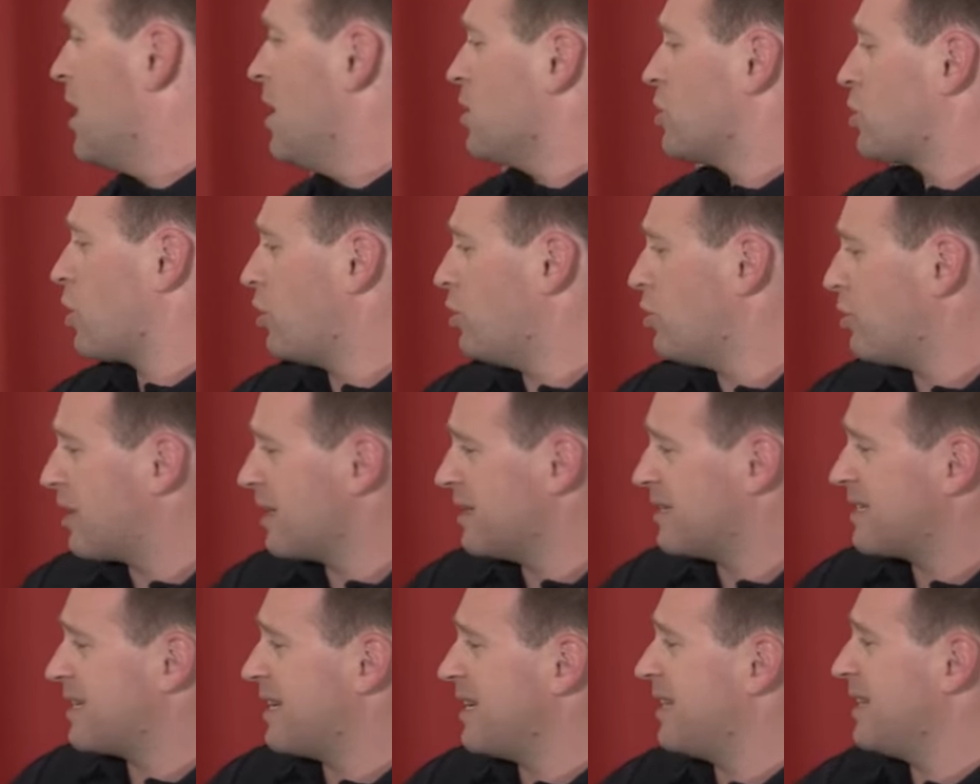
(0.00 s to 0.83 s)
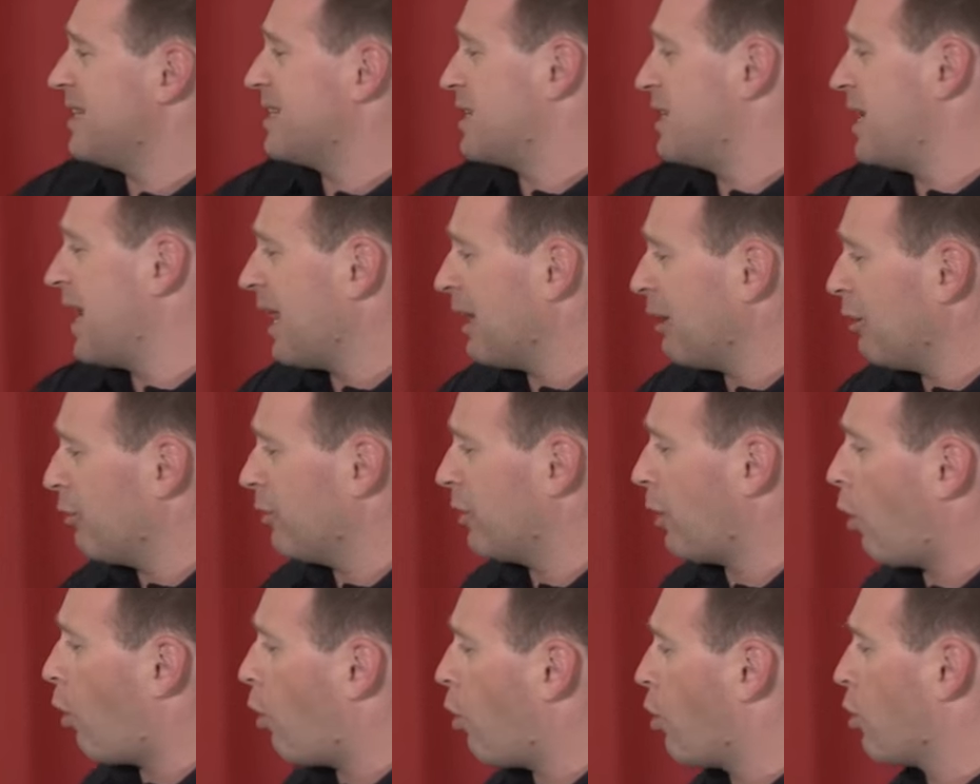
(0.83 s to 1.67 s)
So you can see this yellow,
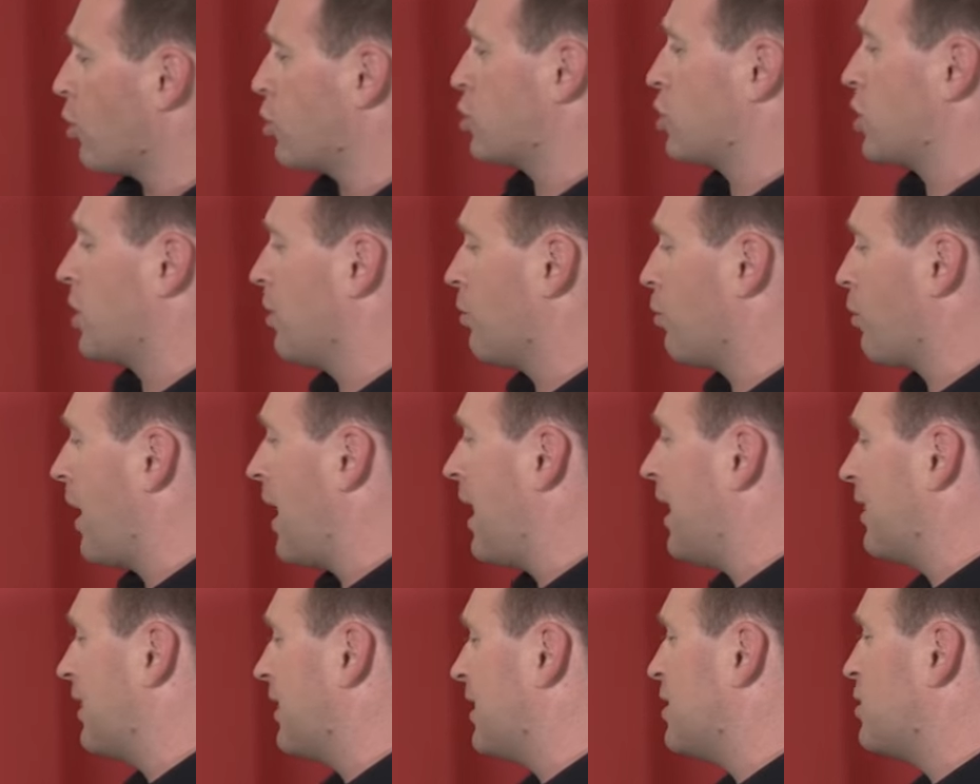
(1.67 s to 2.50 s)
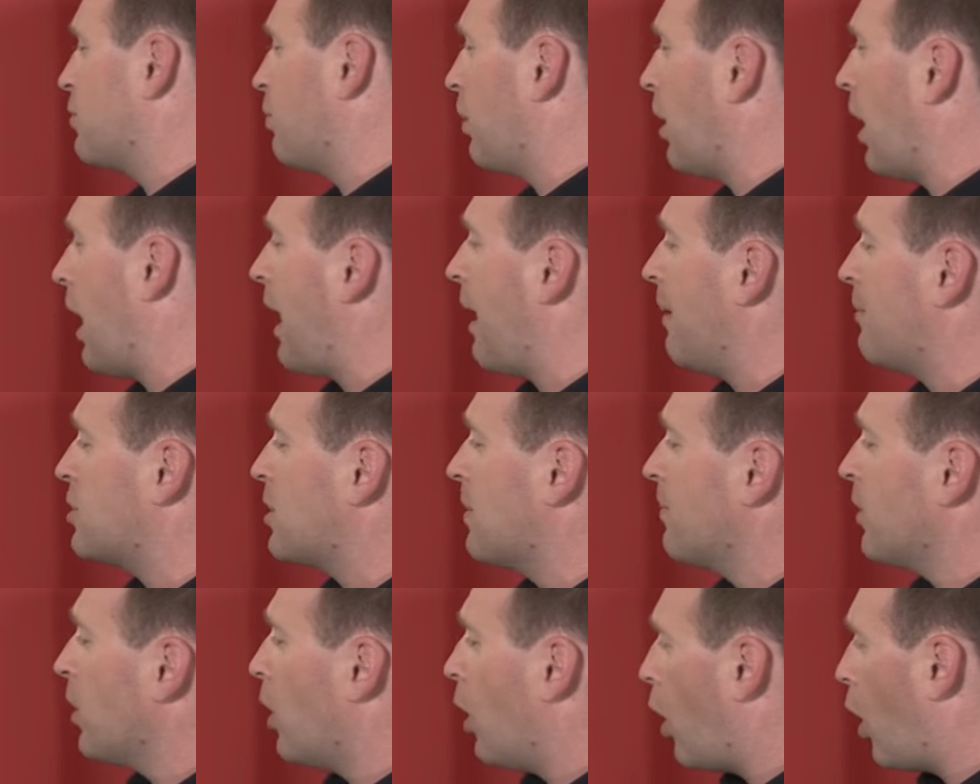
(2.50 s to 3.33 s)
the orange, the red, these blobs,
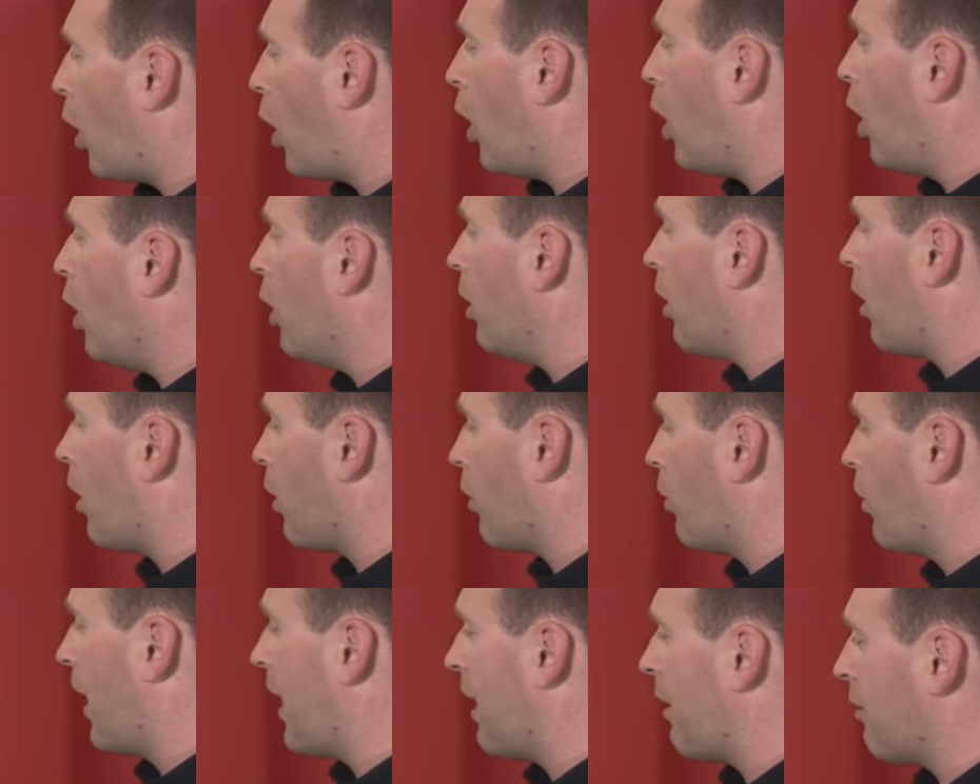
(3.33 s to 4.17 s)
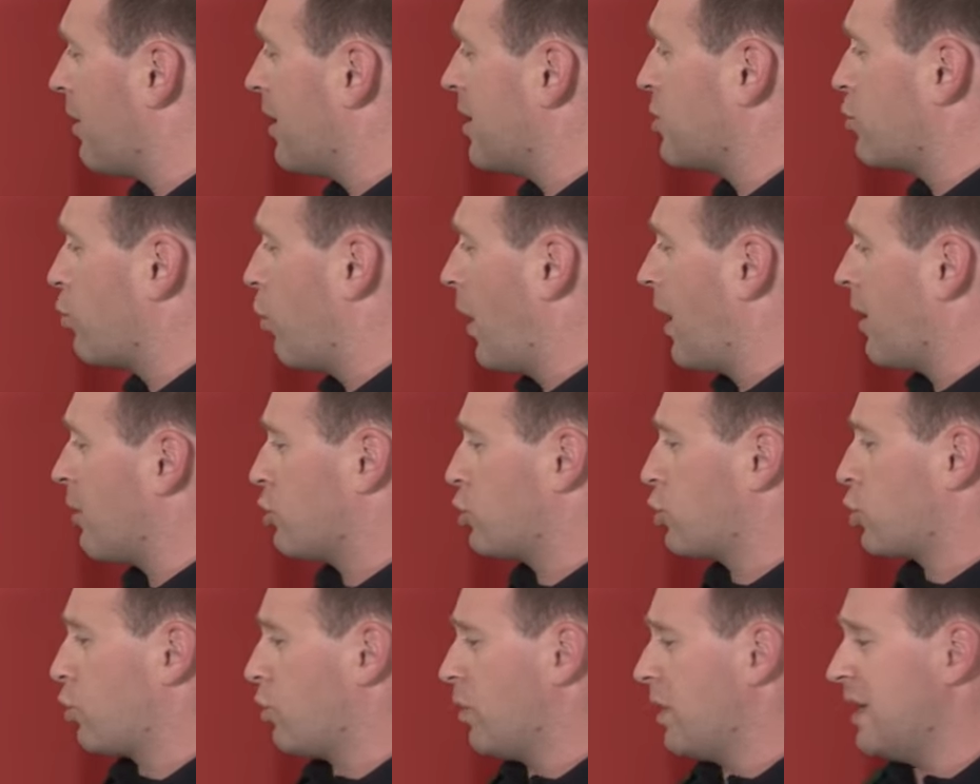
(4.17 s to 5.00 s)
all are areas where
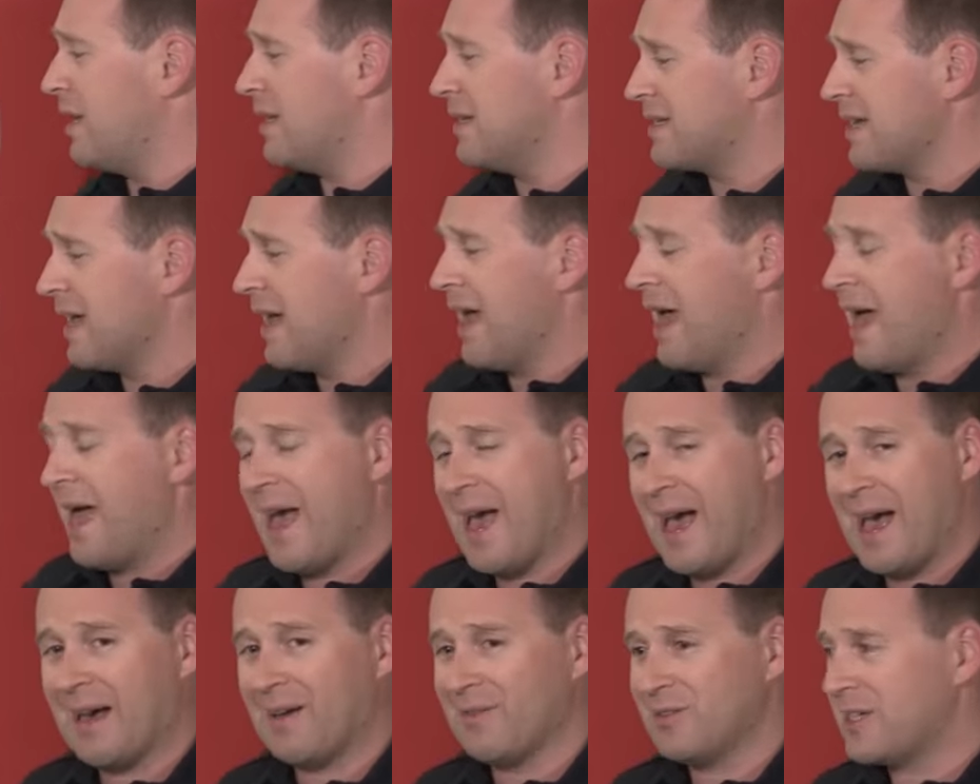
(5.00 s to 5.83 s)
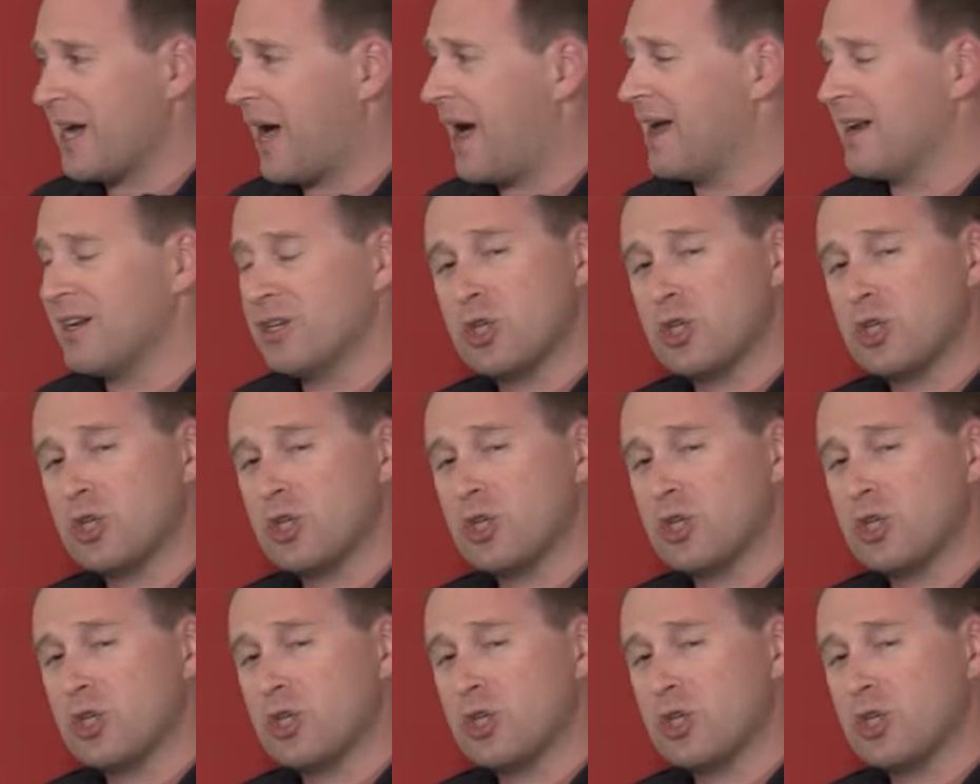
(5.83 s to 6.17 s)
trees have died.